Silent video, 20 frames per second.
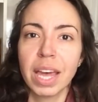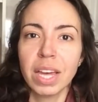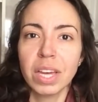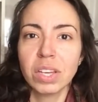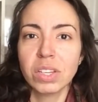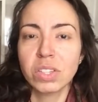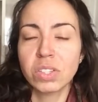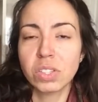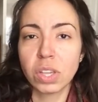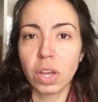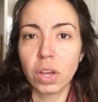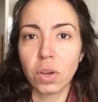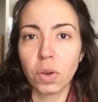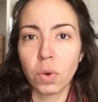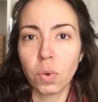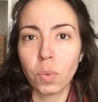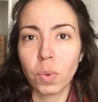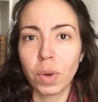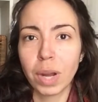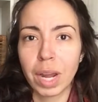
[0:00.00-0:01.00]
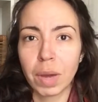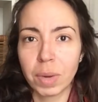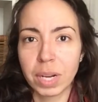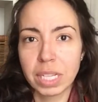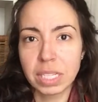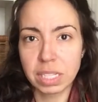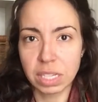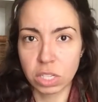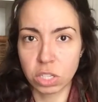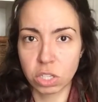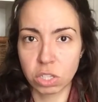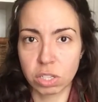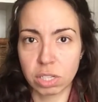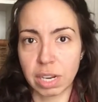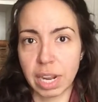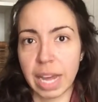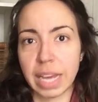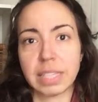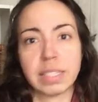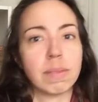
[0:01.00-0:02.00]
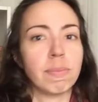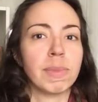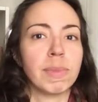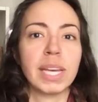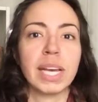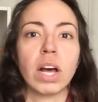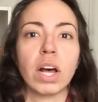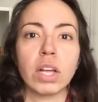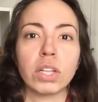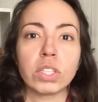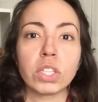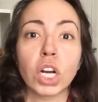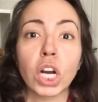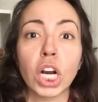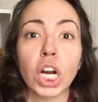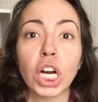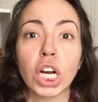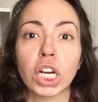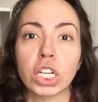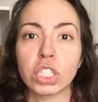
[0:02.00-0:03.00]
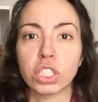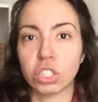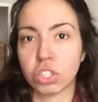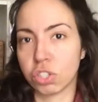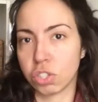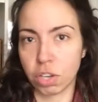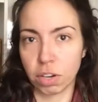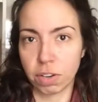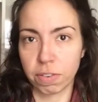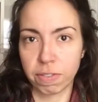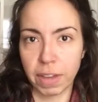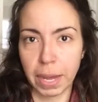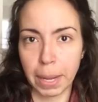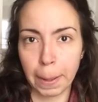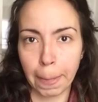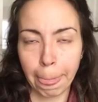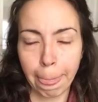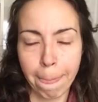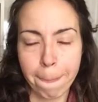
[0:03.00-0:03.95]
So what I want to teach you today is something called urge surfing.